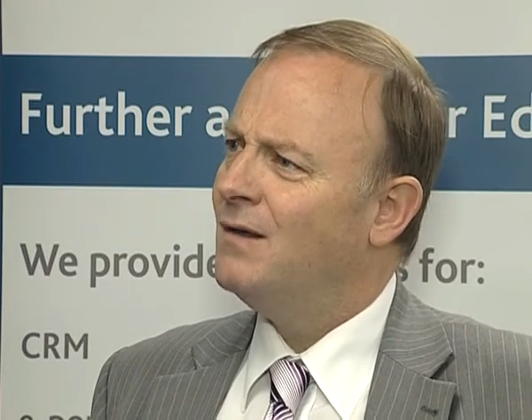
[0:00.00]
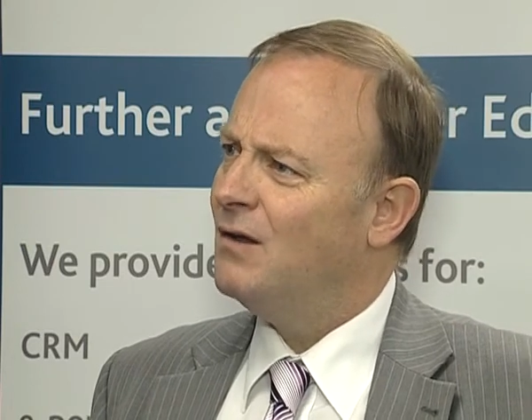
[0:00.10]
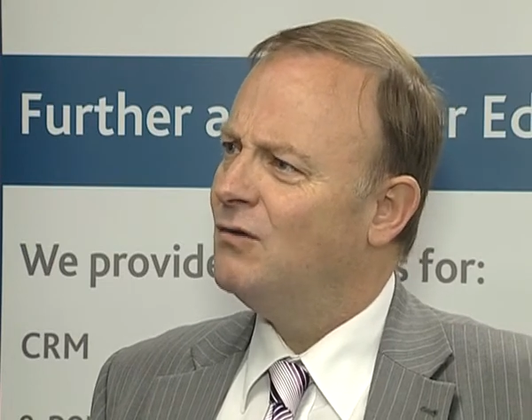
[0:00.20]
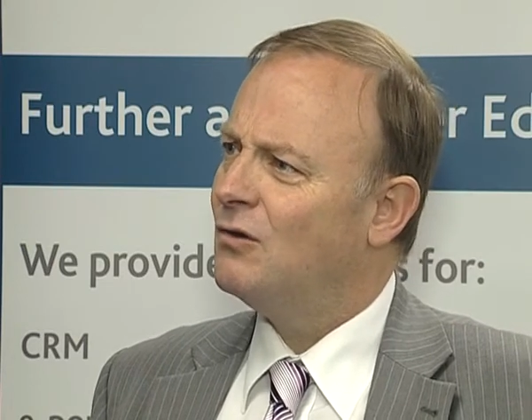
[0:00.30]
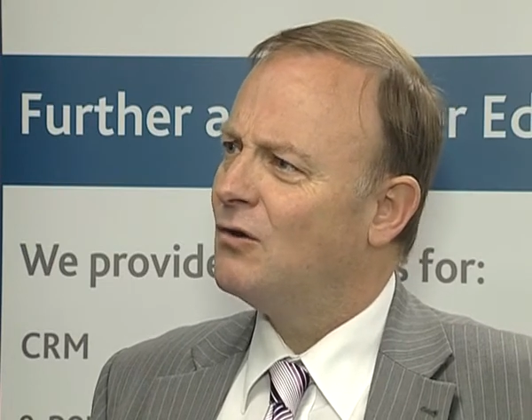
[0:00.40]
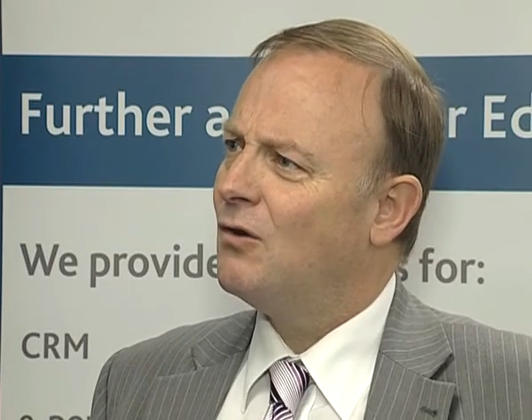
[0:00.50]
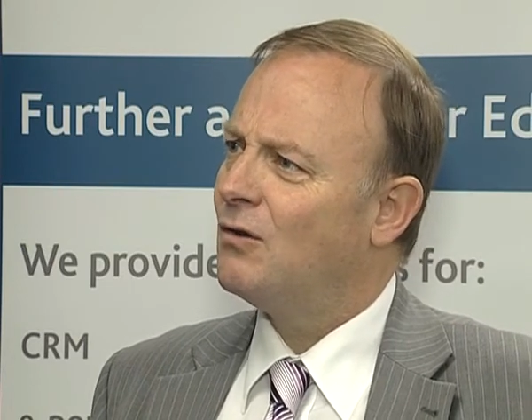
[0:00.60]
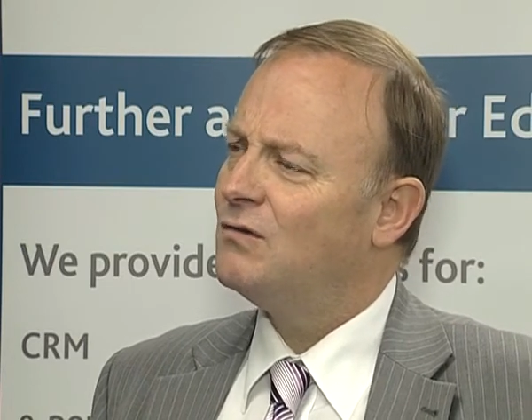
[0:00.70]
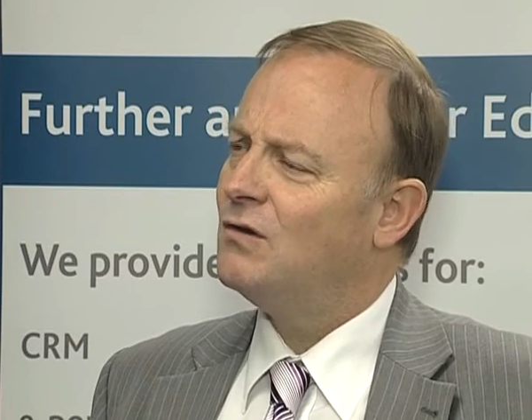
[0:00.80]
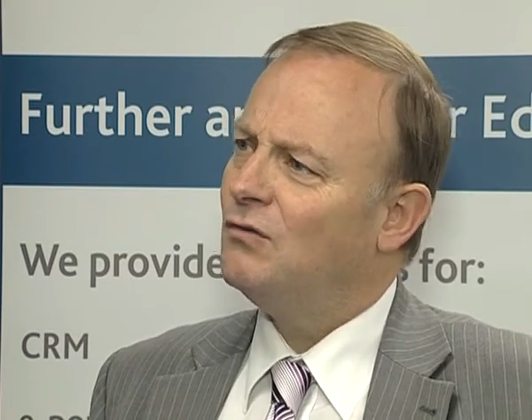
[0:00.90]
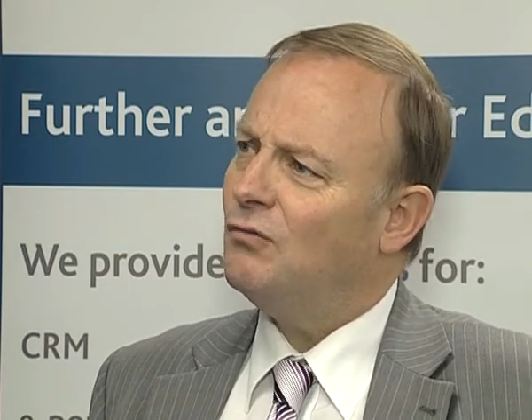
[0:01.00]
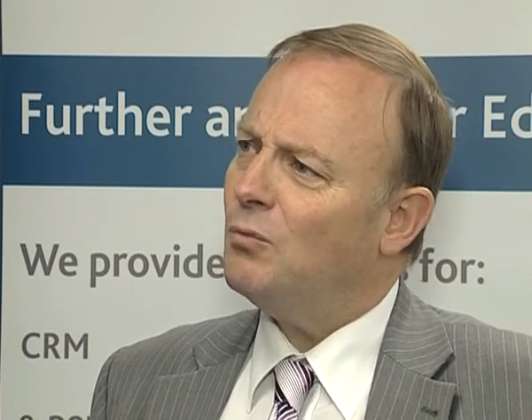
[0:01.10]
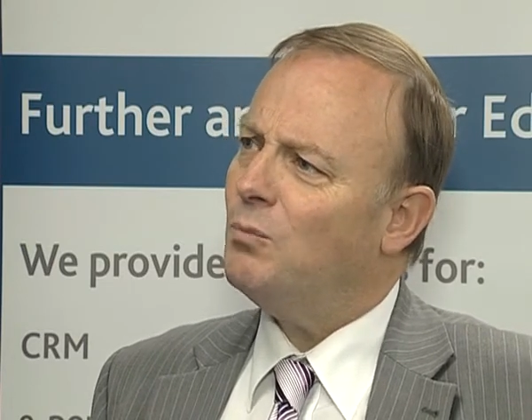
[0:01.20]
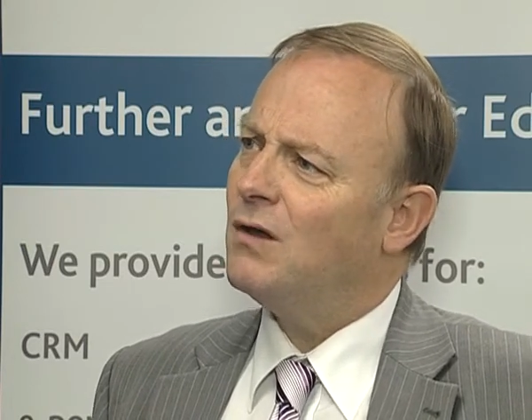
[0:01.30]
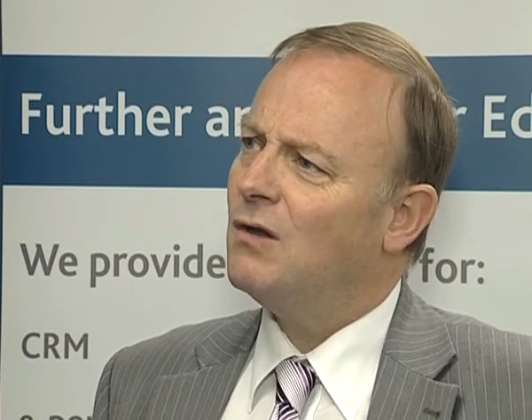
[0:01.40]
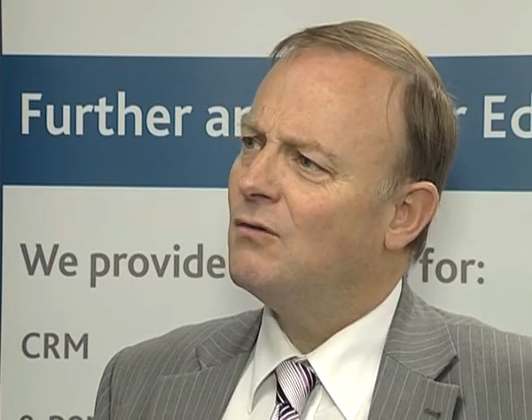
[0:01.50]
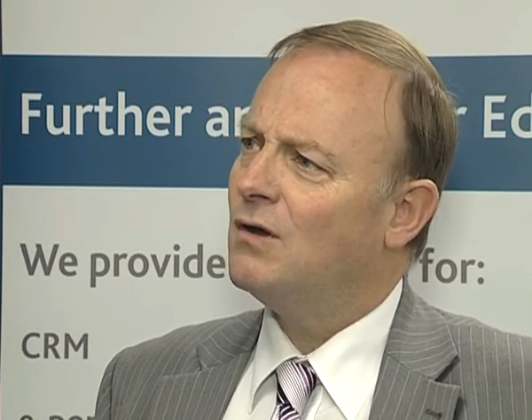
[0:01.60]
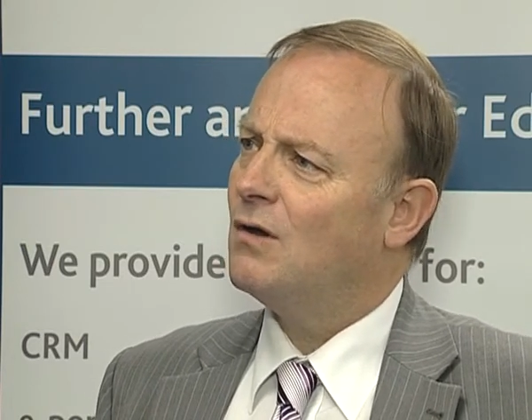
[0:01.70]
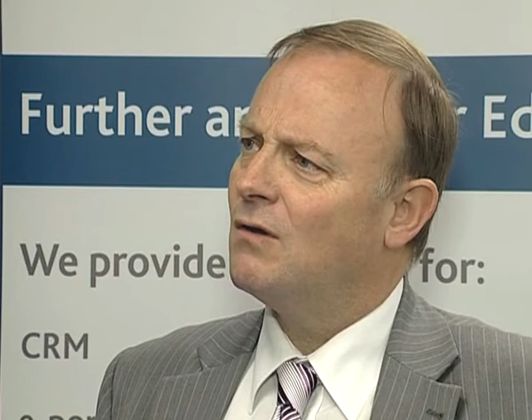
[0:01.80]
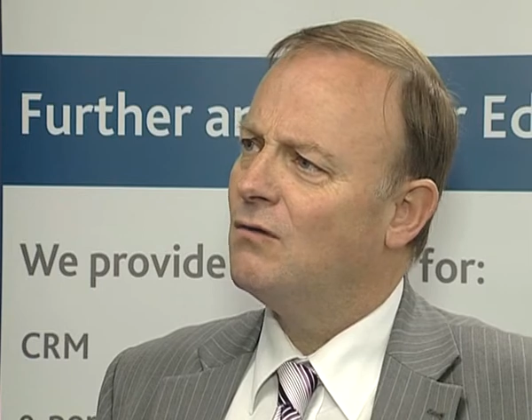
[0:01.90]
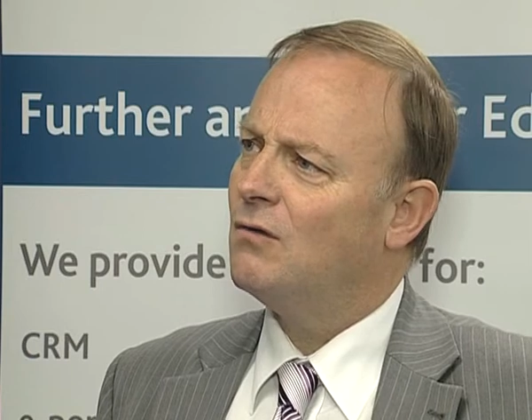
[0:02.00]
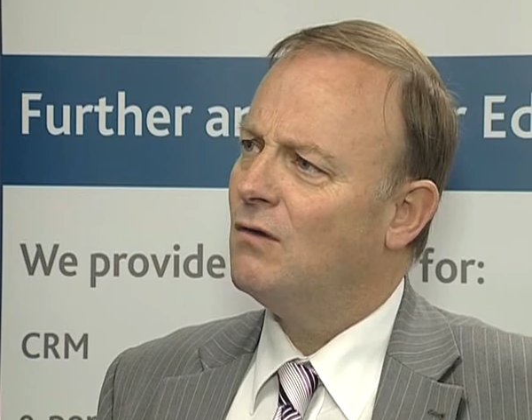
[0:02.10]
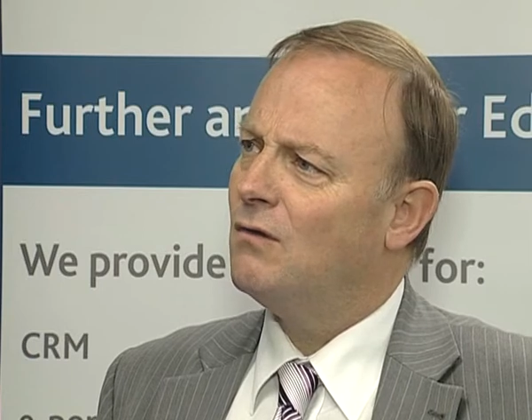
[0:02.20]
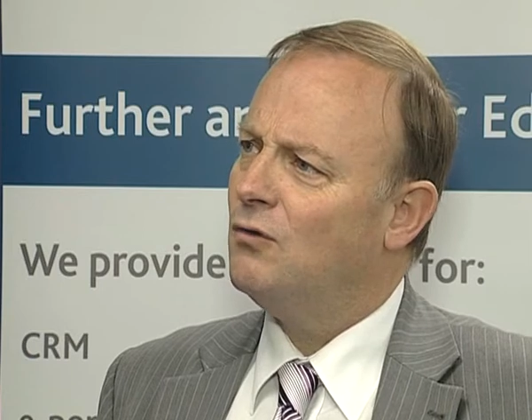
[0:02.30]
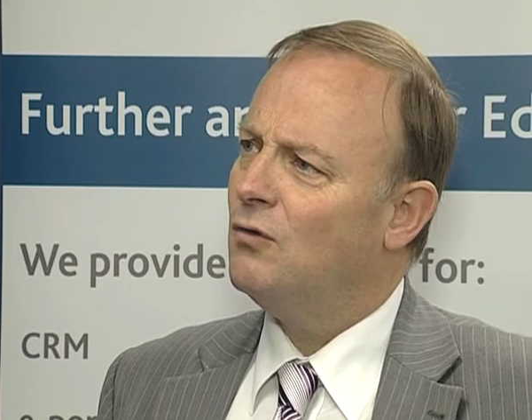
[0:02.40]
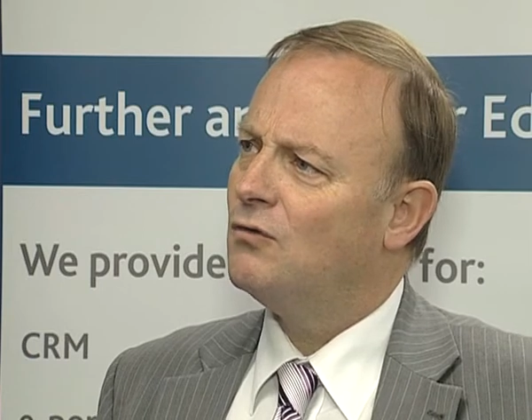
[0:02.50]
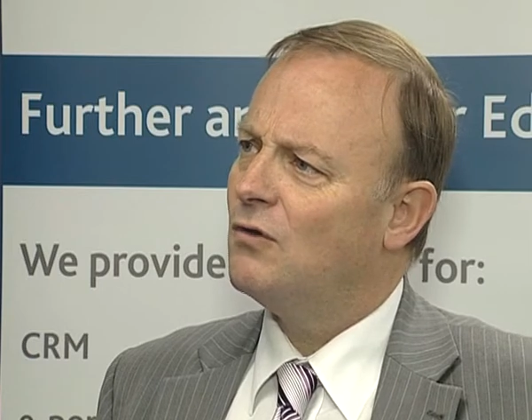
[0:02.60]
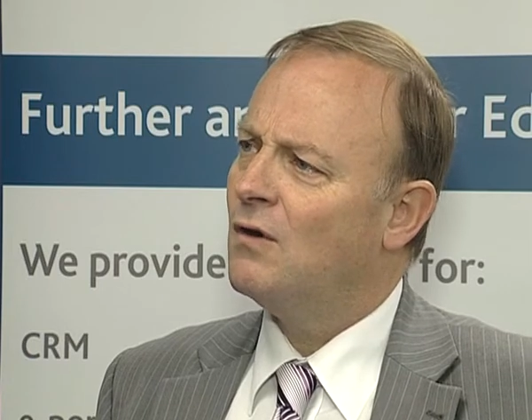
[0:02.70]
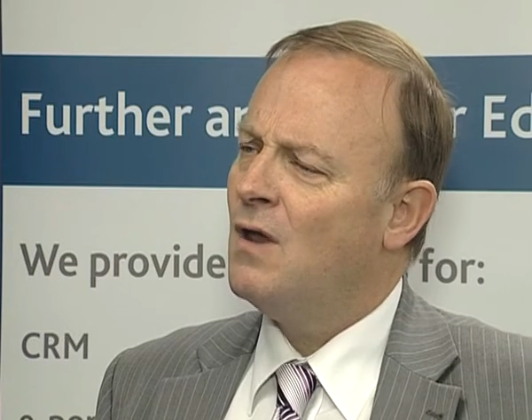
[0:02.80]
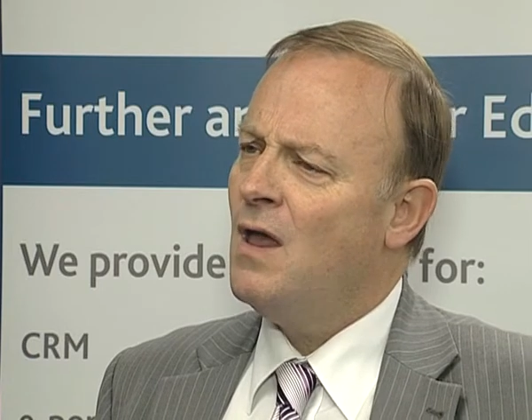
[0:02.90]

into colleges for bigger returns in the future?